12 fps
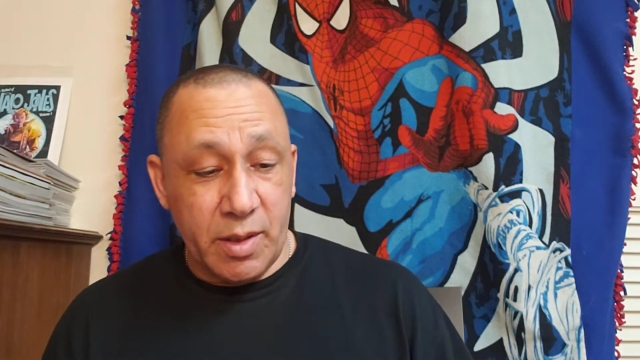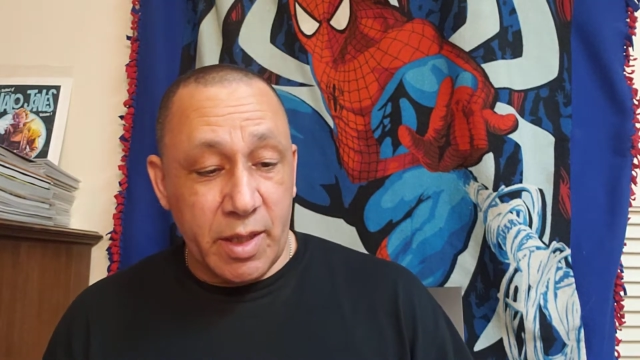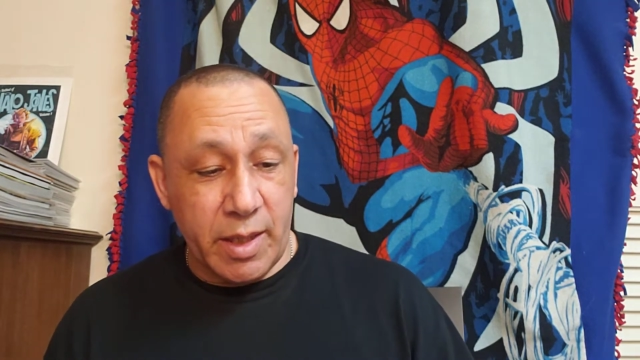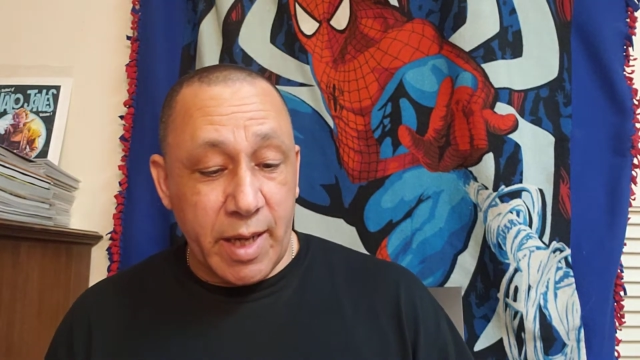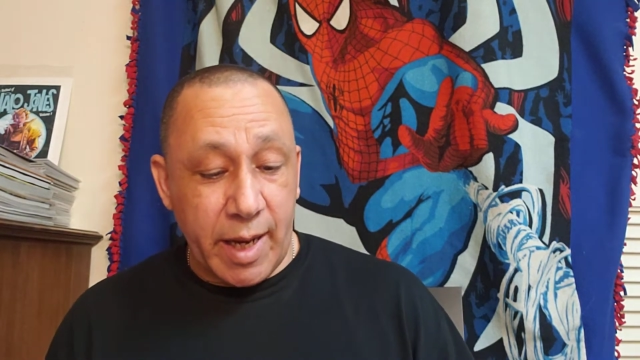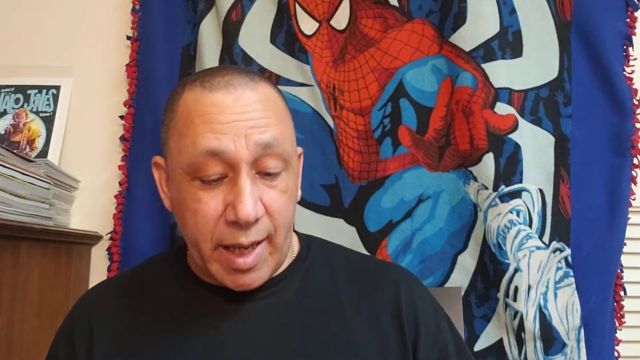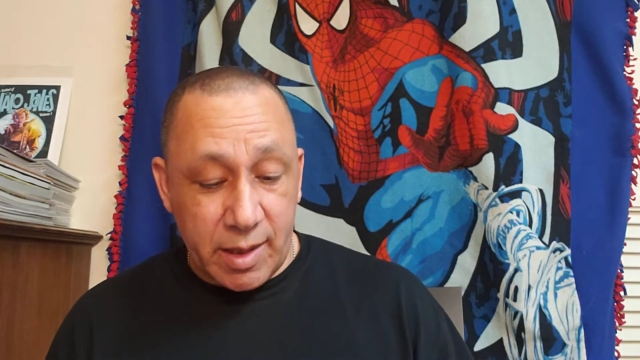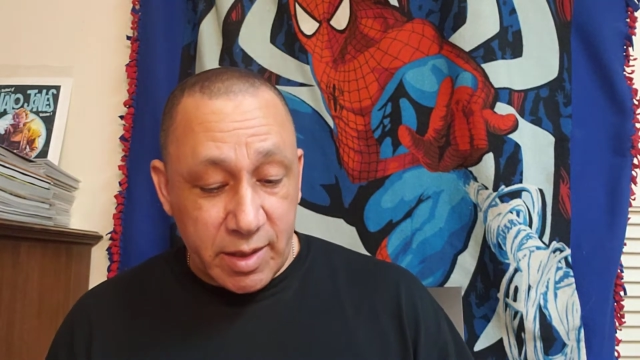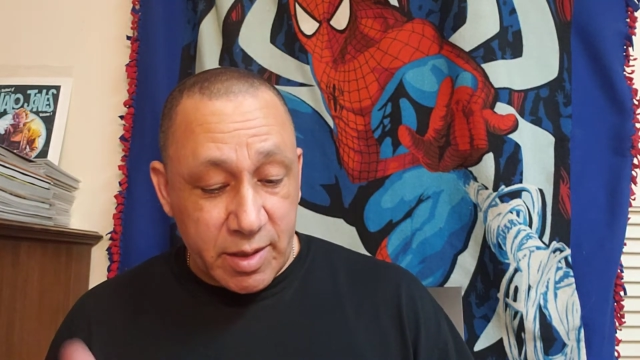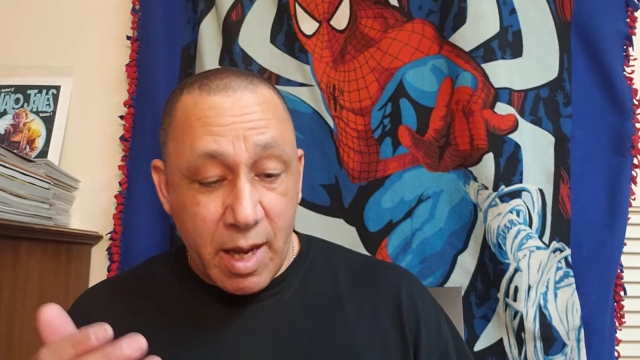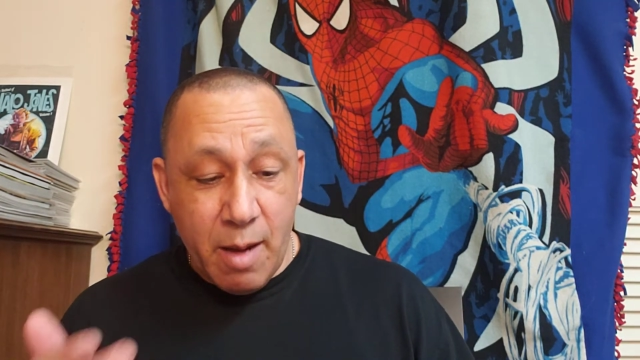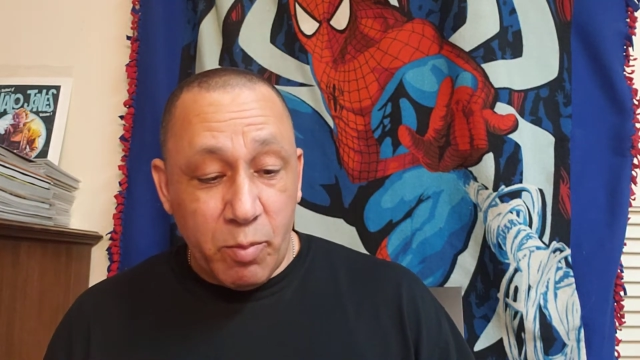And then I got
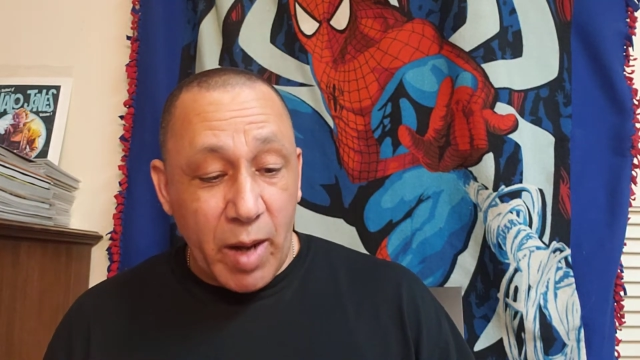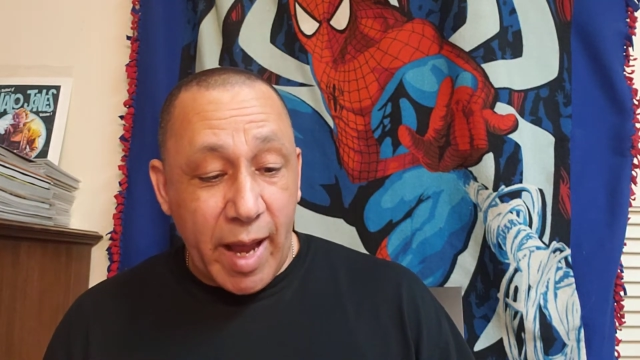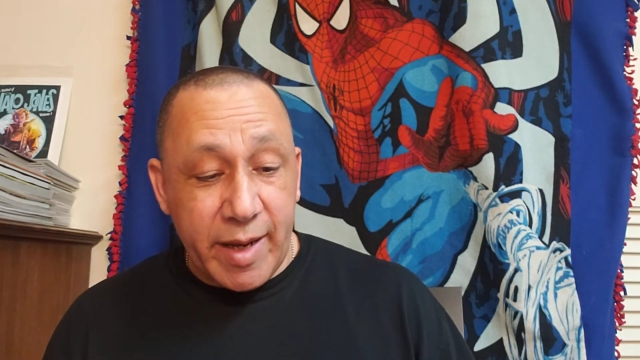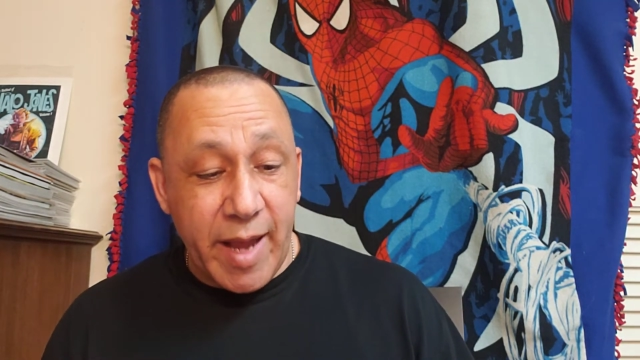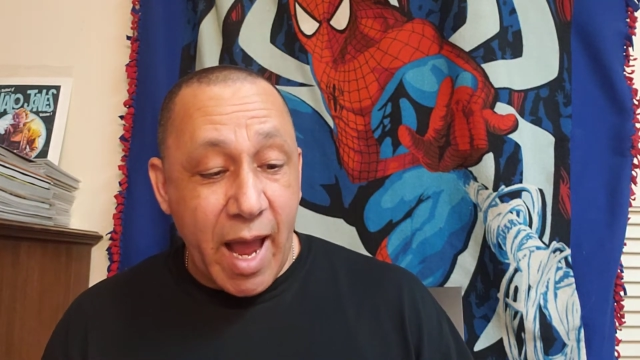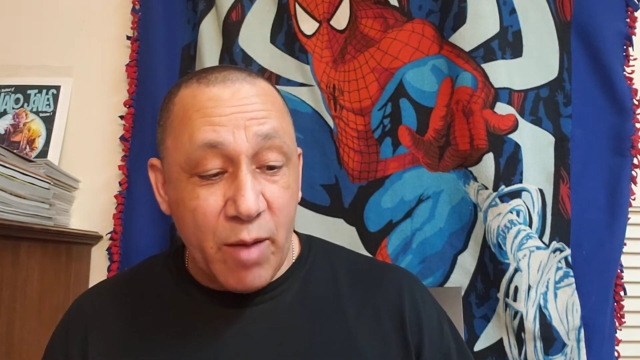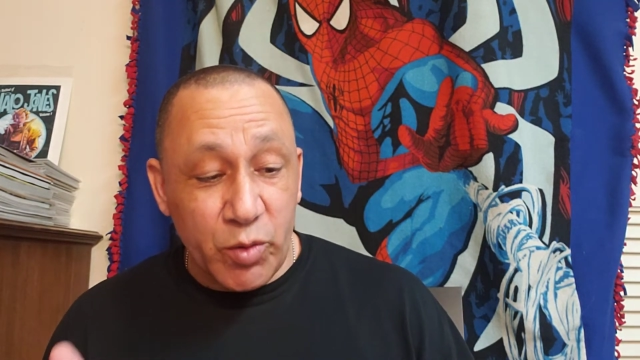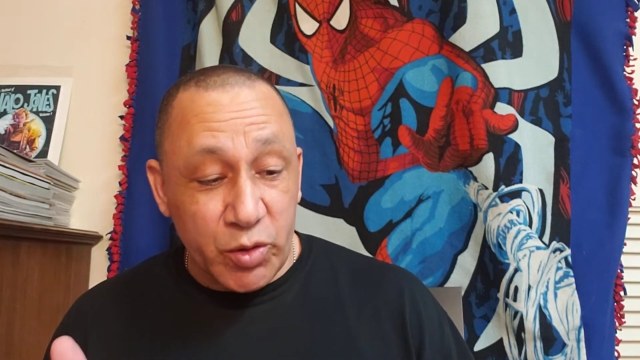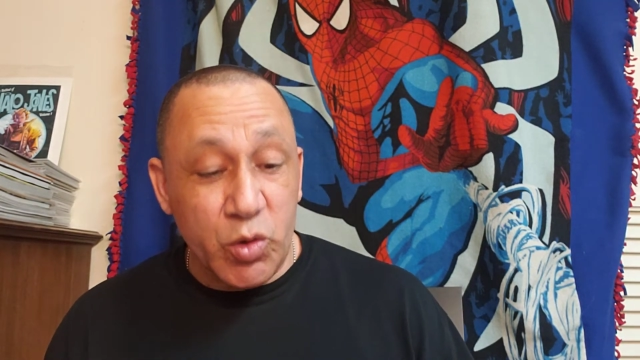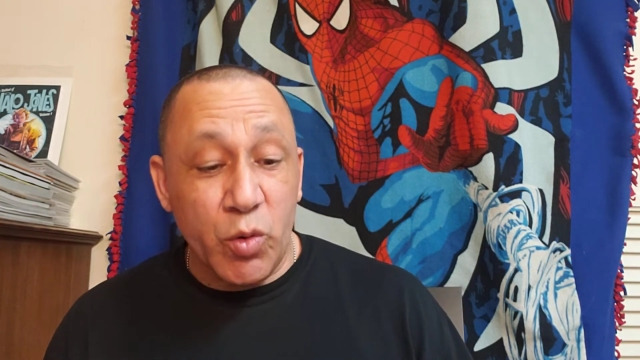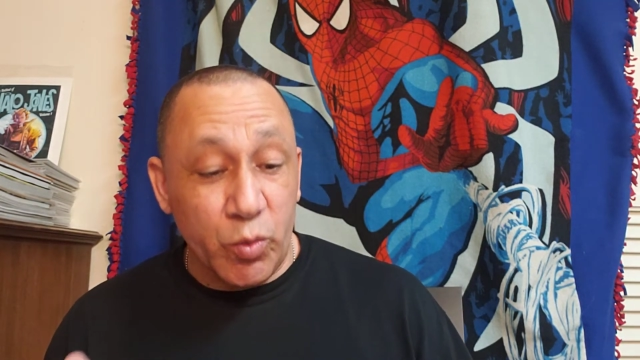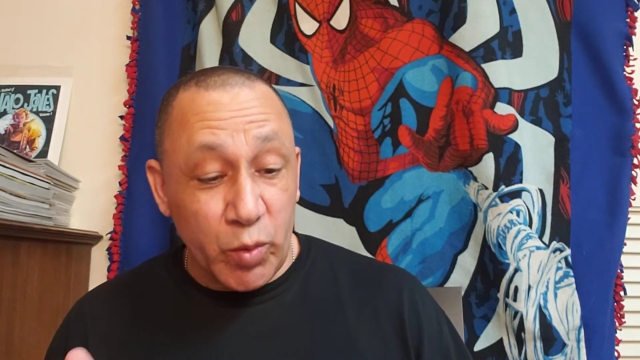this. Black Cat was
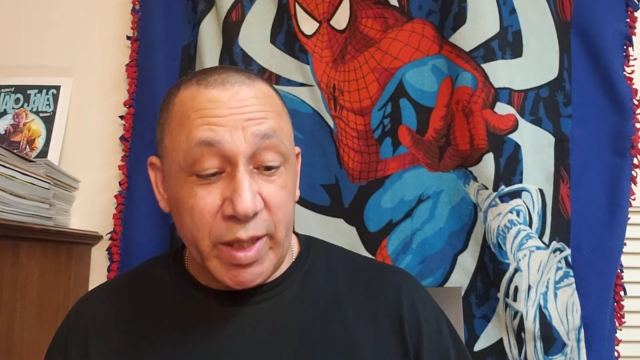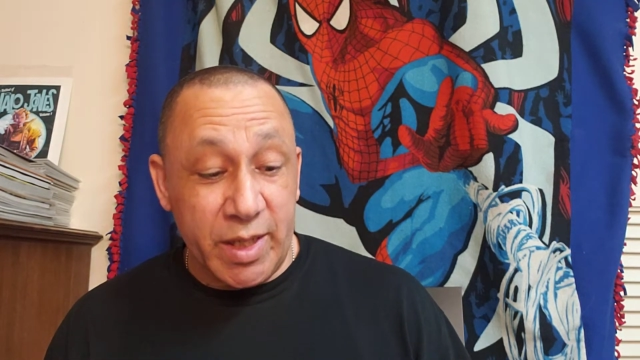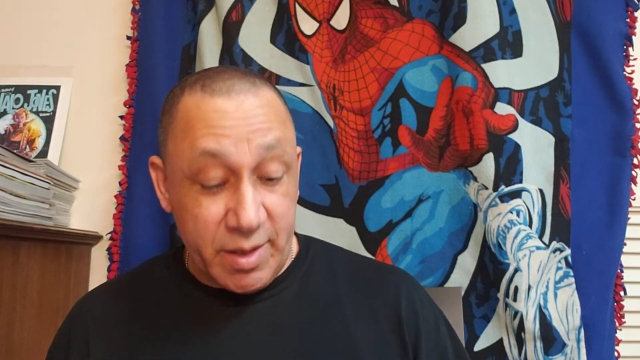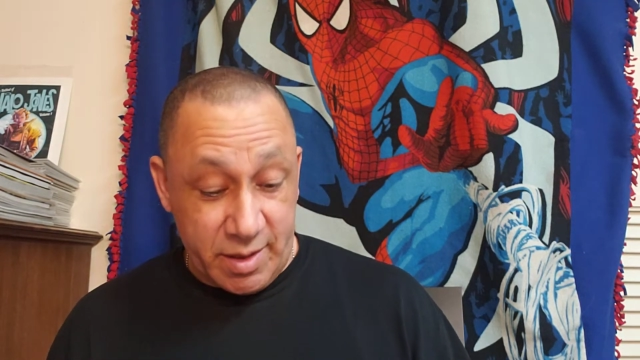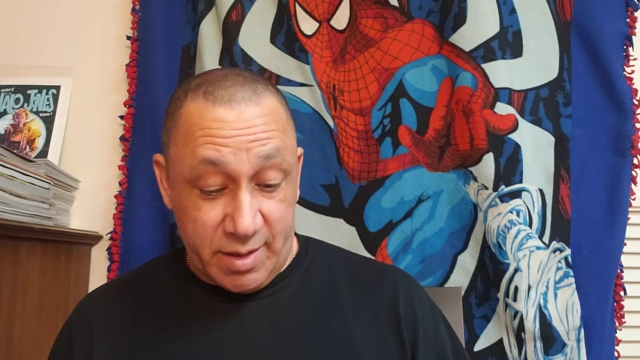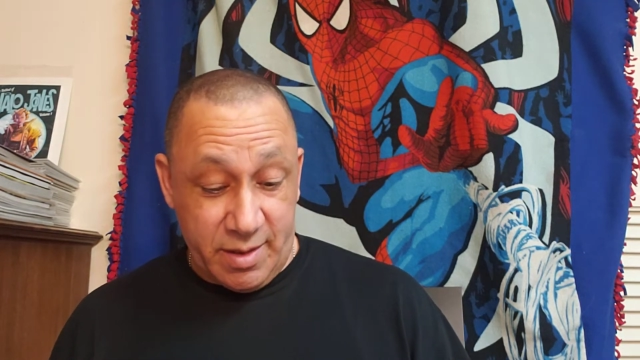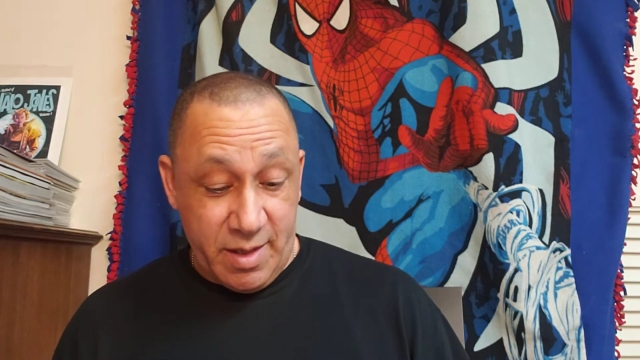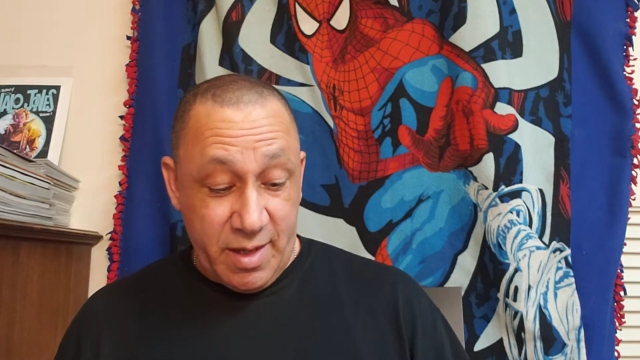doing really good.